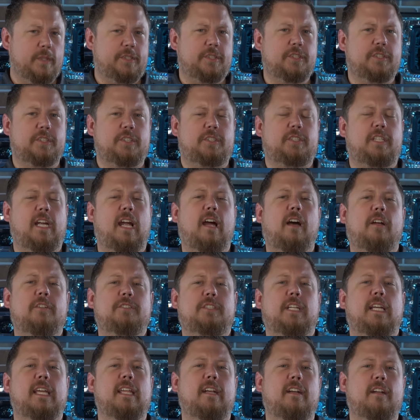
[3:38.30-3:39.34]
which is a
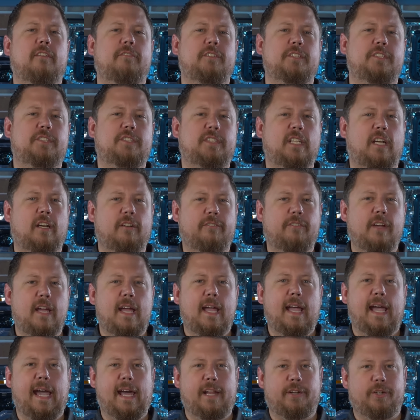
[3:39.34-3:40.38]
challenge in and of itself,
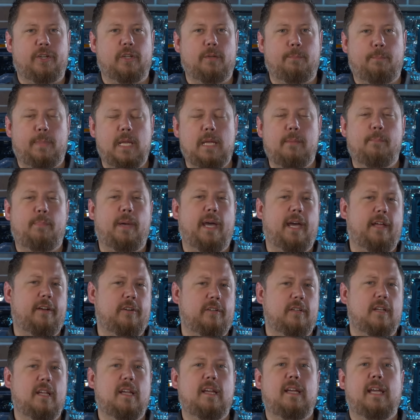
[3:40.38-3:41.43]
had a good beam
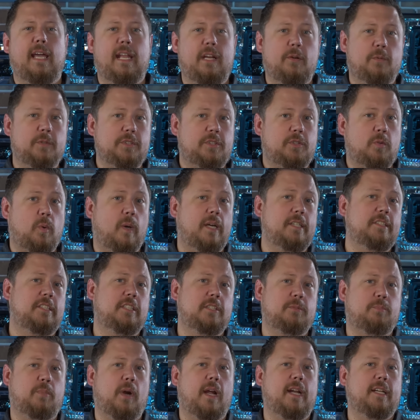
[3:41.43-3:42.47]
pattern, and it was twice
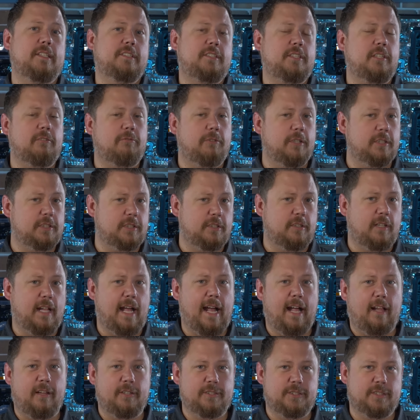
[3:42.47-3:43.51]
as bright as the original
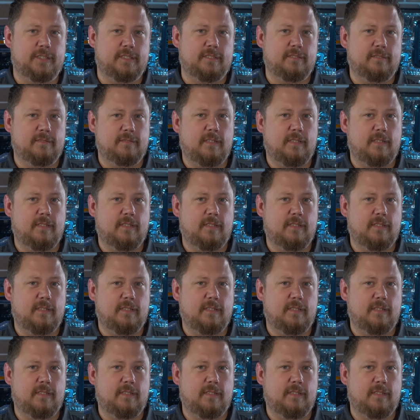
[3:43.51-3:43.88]
halogen.